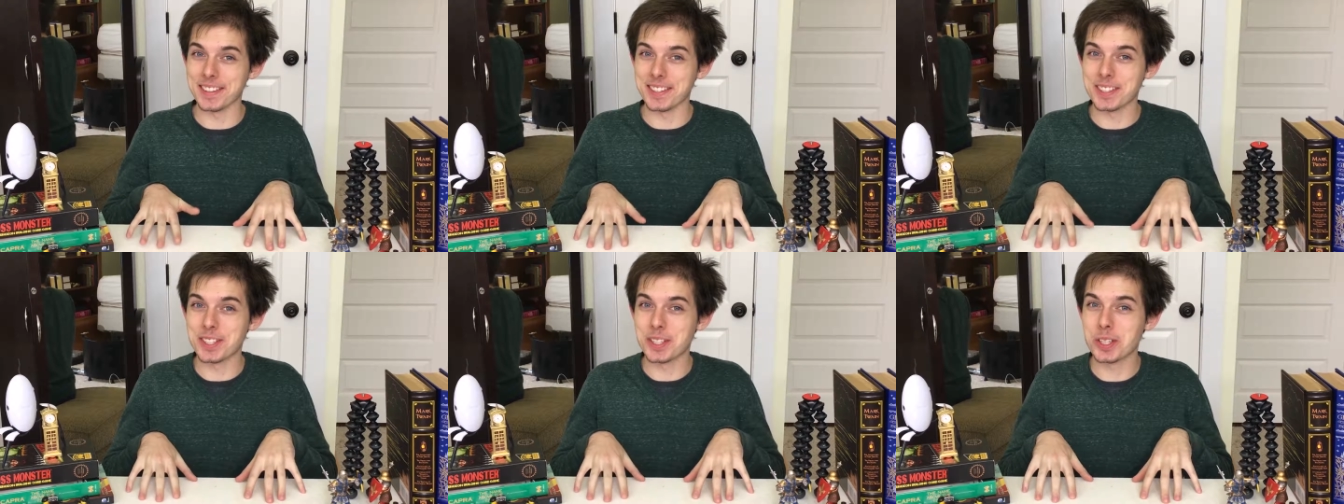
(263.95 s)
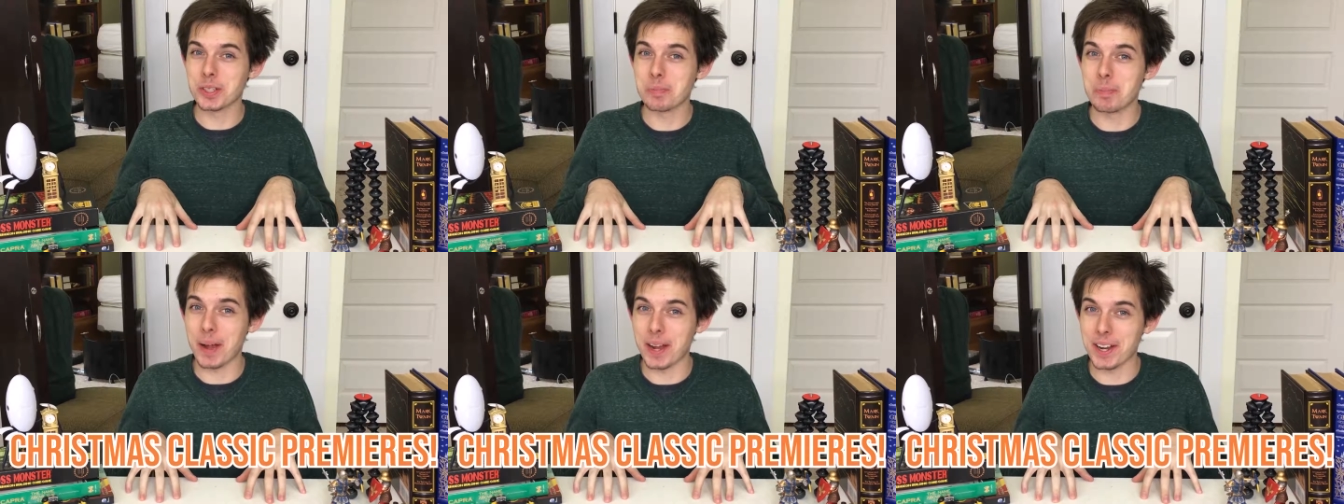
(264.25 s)
the
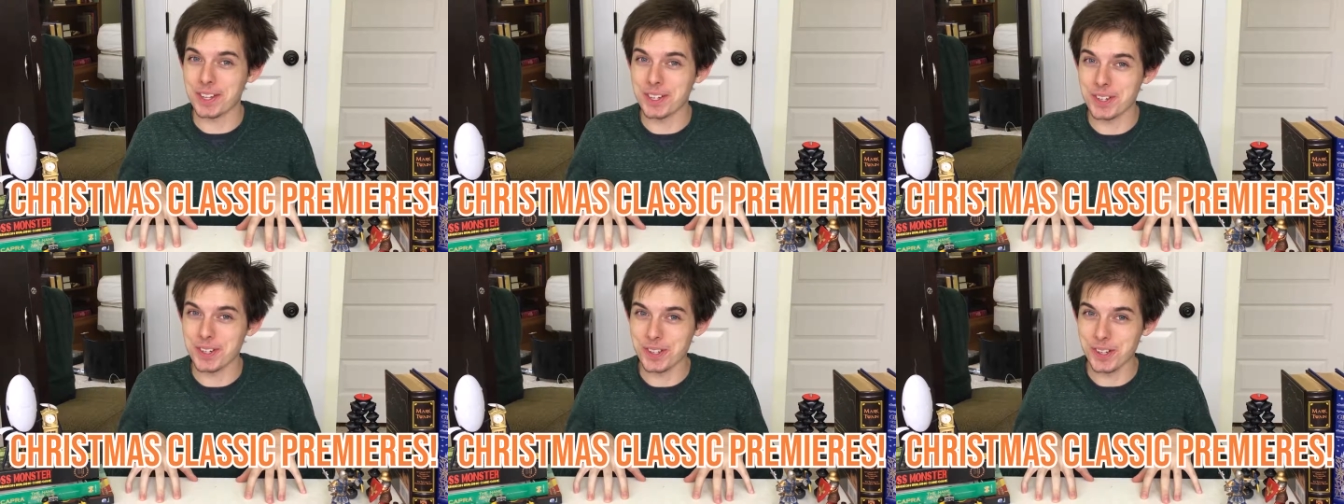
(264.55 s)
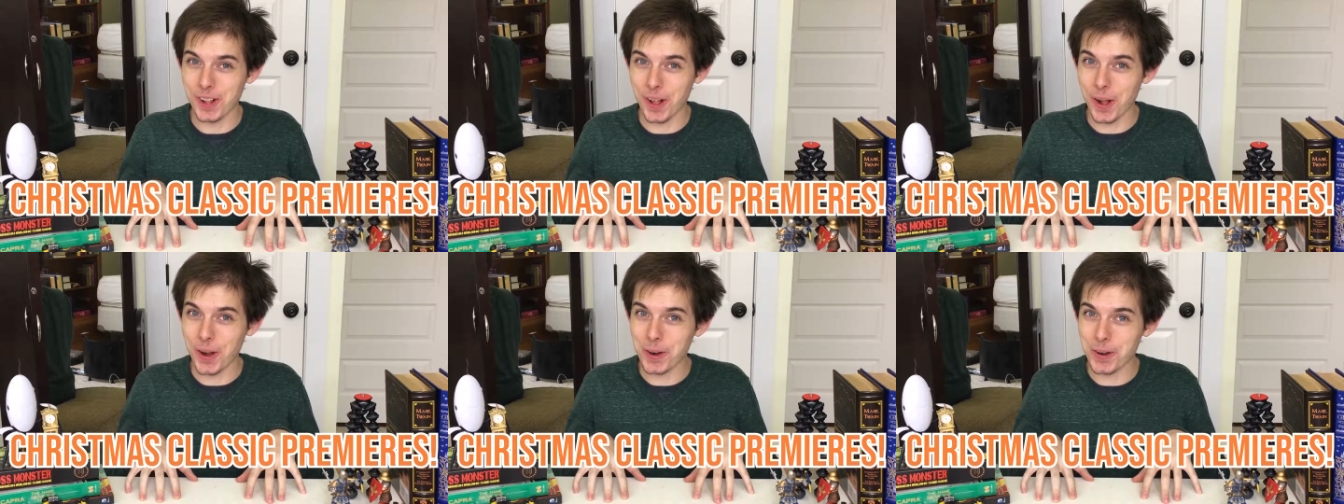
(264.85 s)

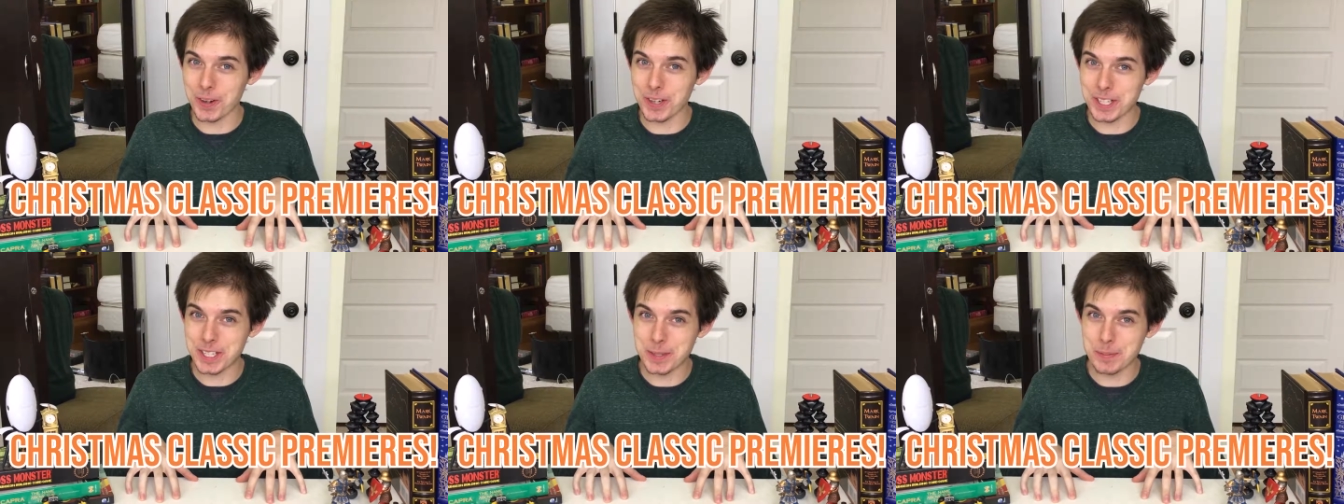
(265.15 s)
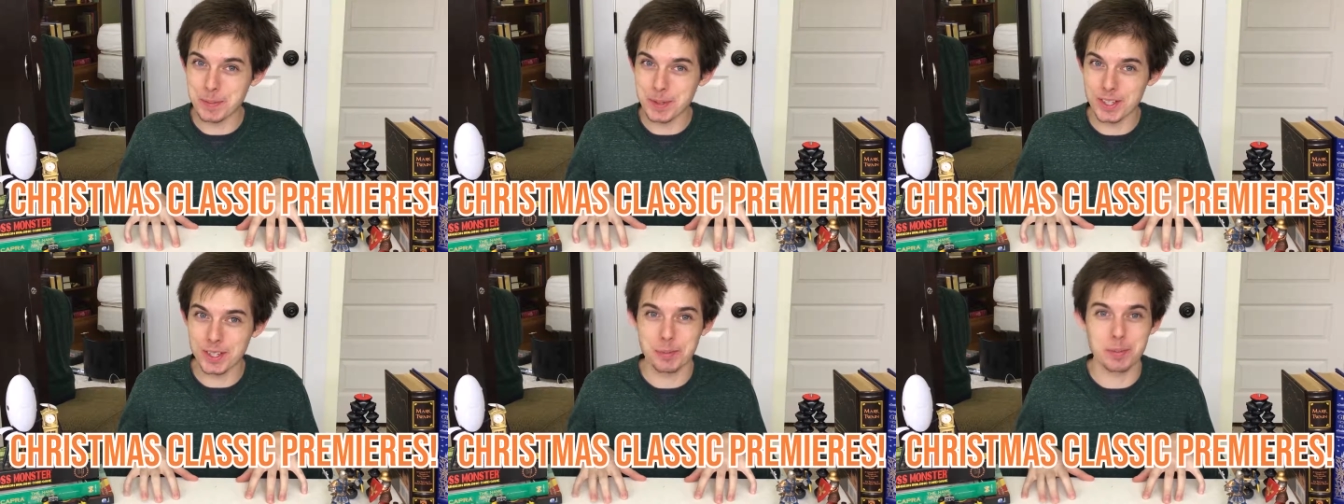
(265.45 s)
special
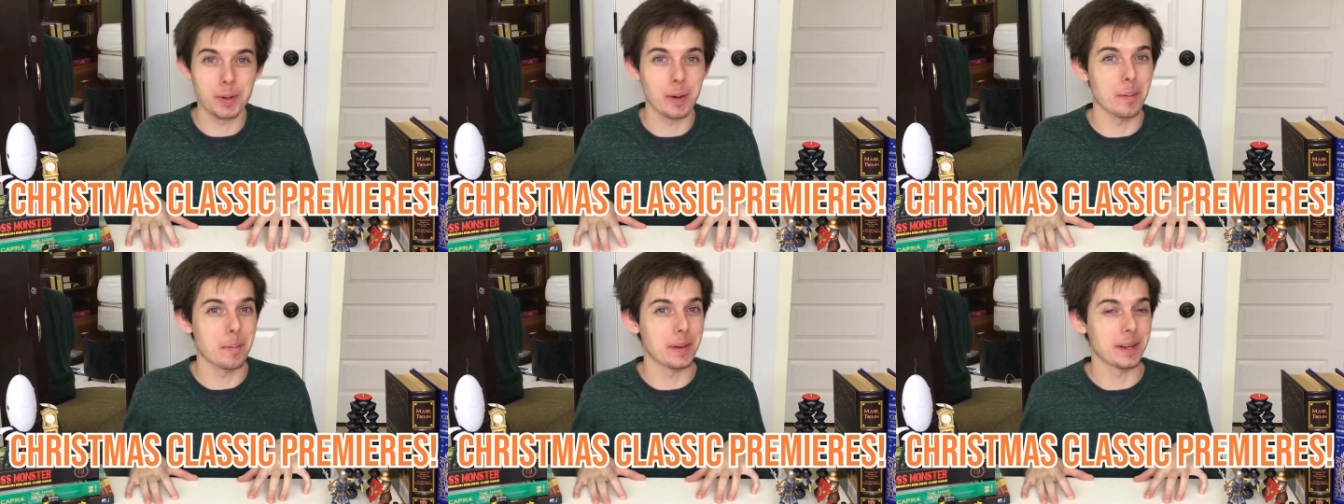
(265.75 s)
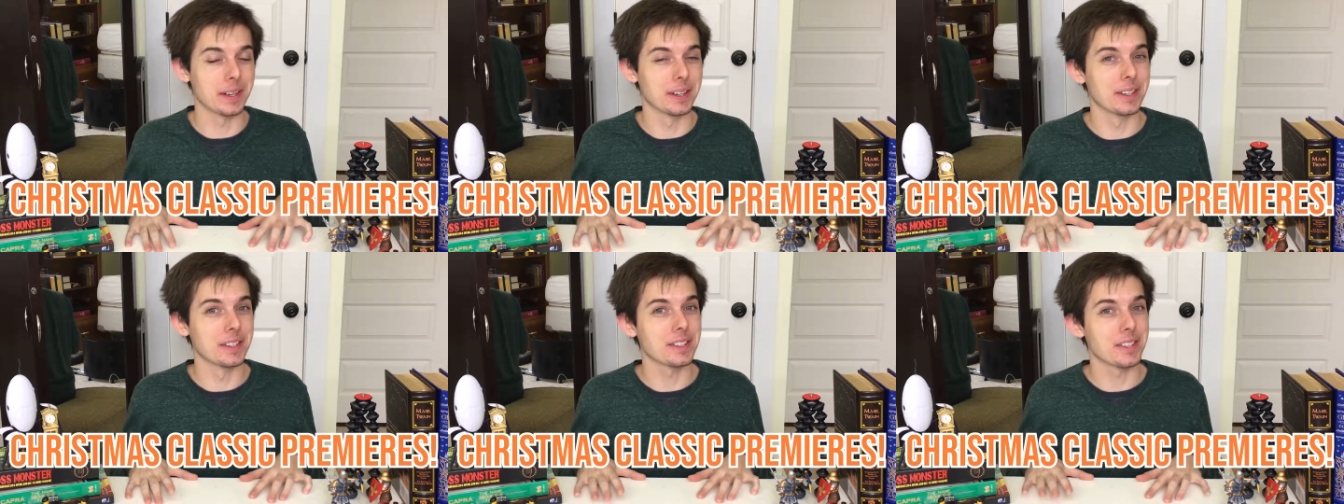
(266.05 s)
Christmas
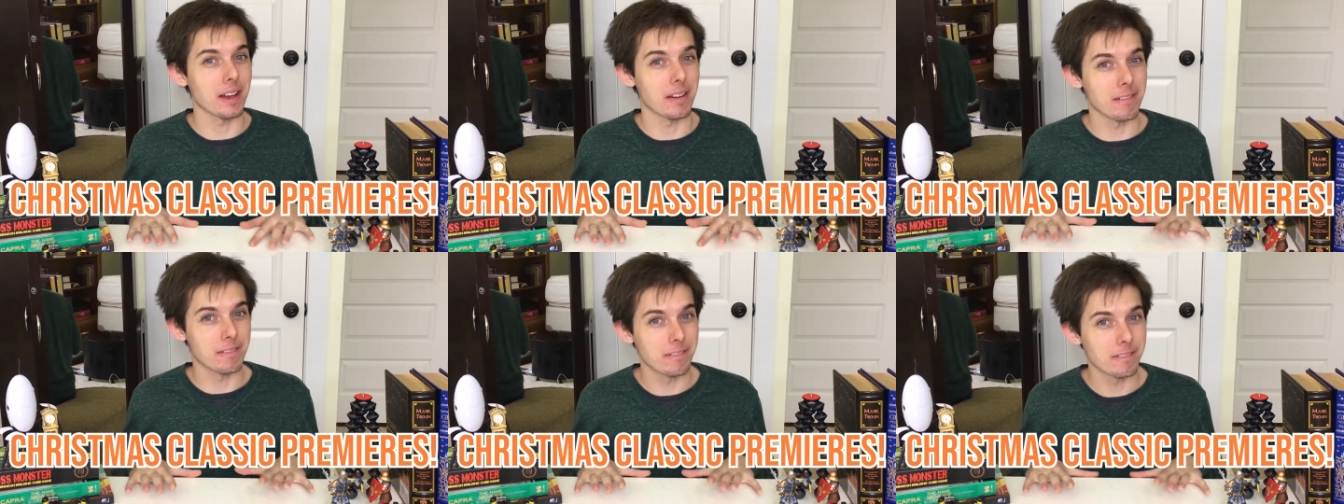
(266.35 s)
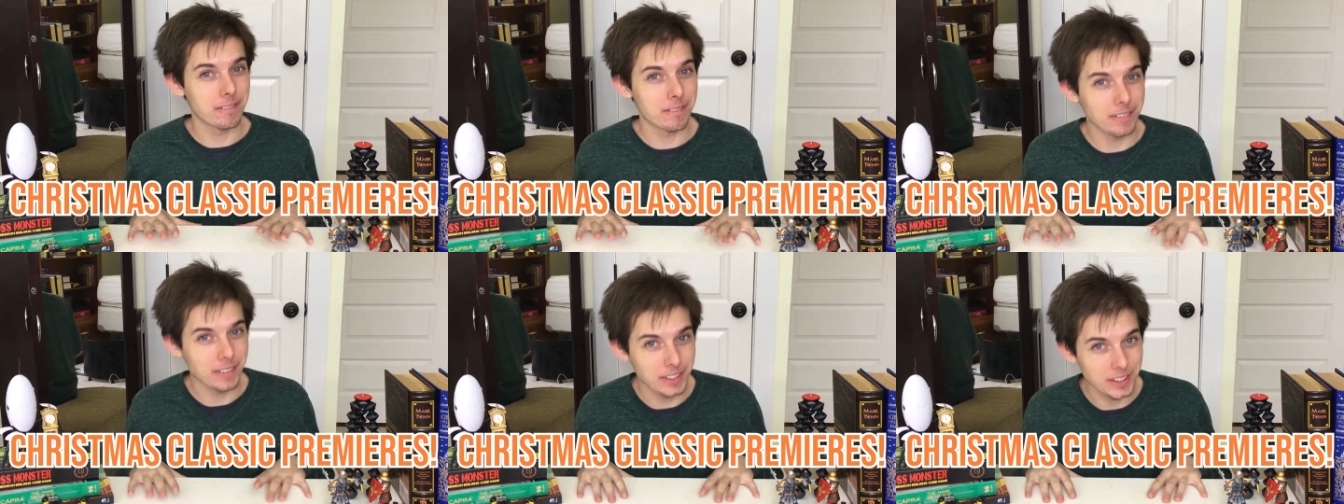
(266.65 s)
premieres of
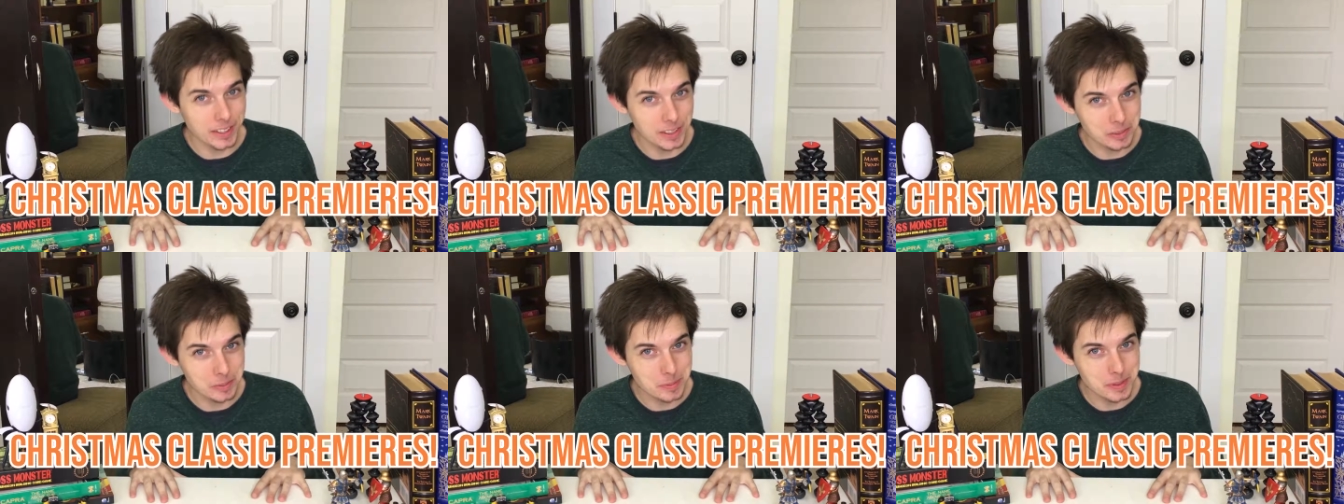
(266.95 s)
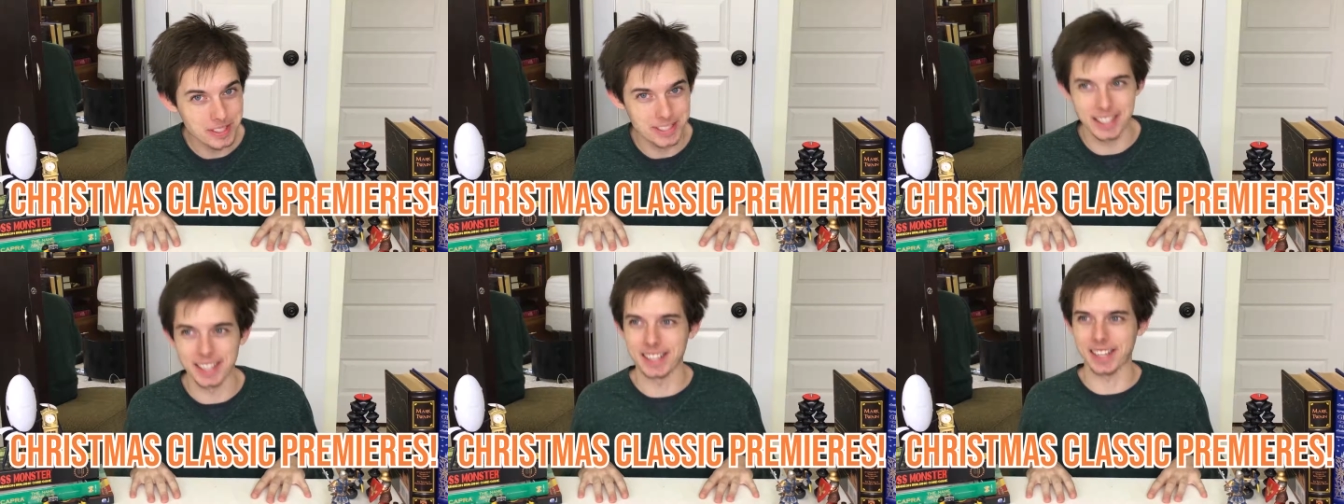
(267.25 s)

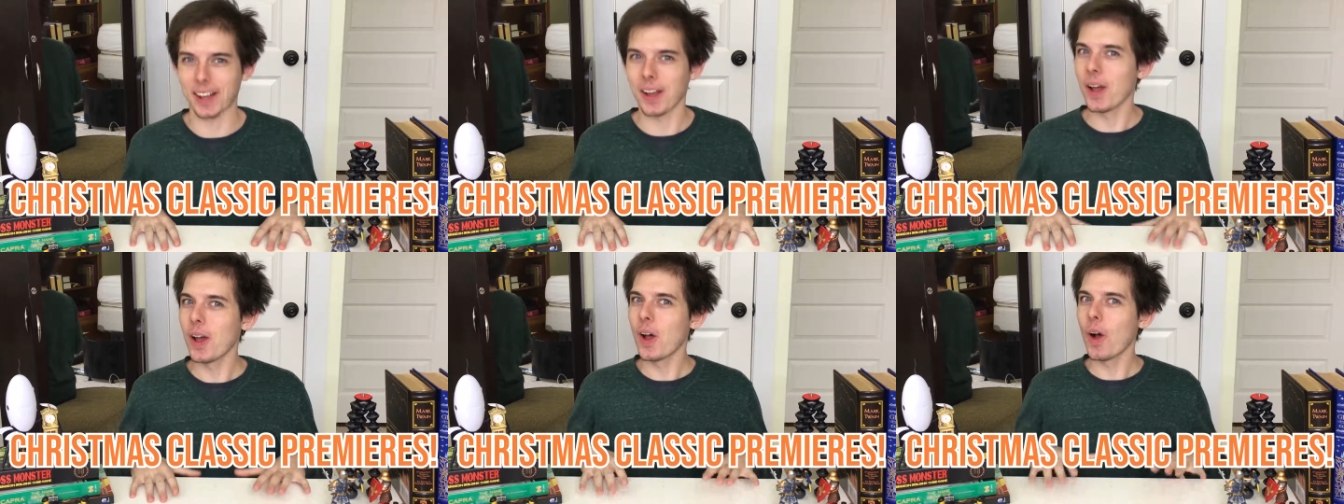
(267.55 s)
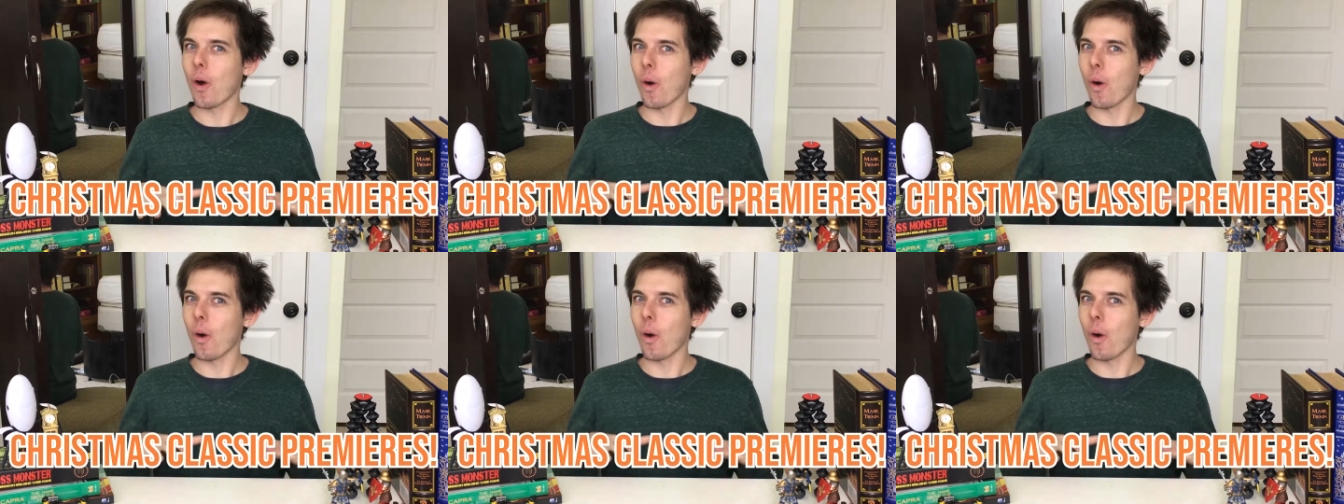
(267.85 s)
films, like